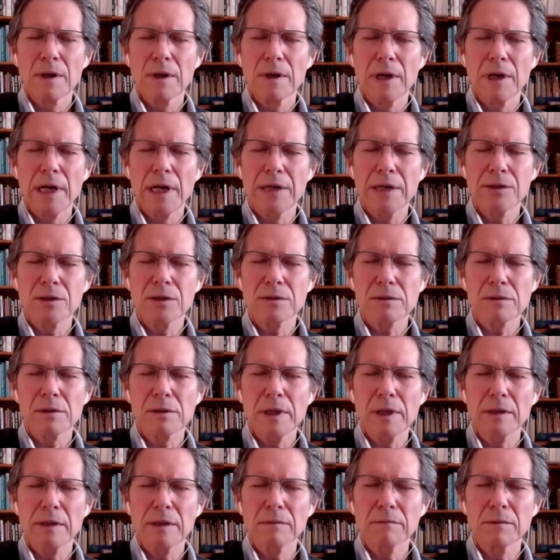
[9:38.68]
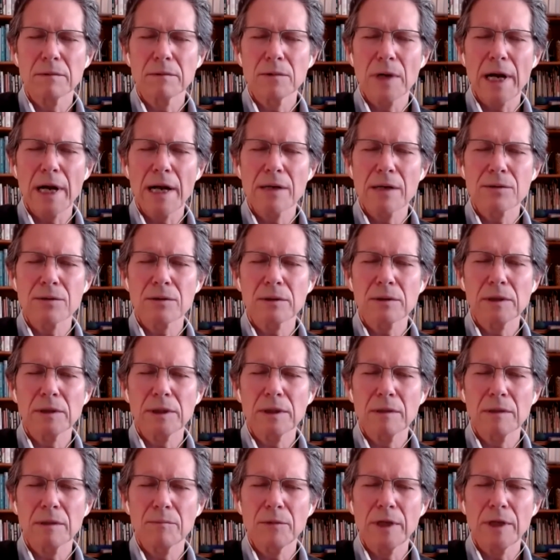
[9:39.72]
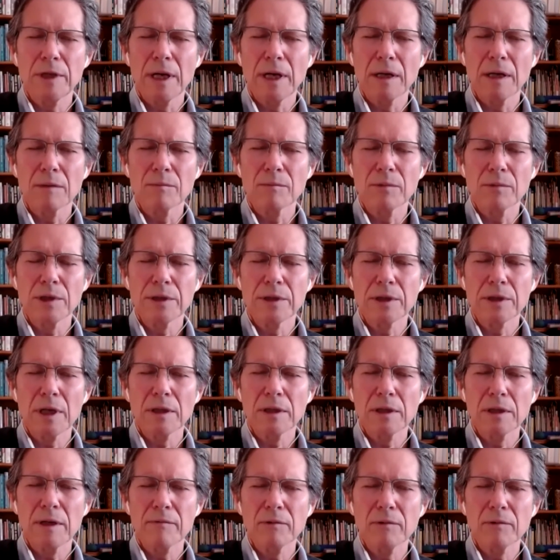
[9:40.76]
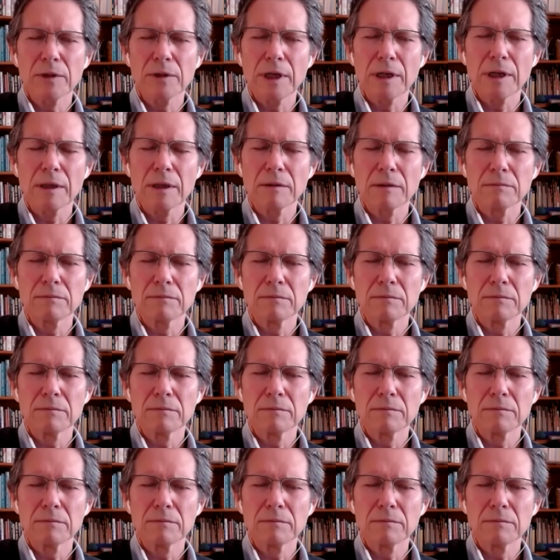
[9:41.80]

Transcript: And just let it gradually come down, bring that level down.